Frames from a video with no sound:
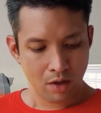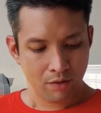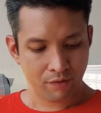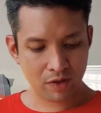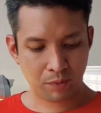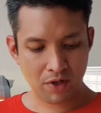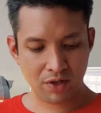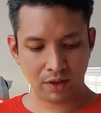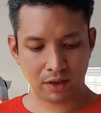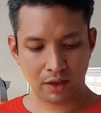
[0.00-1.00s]
Respiration
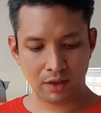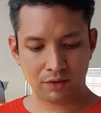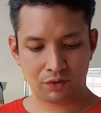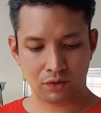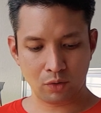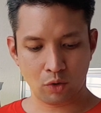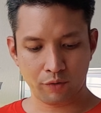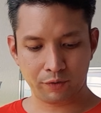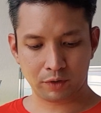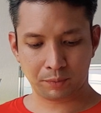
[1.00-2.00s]
refers to the
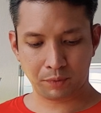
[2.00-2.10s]
overall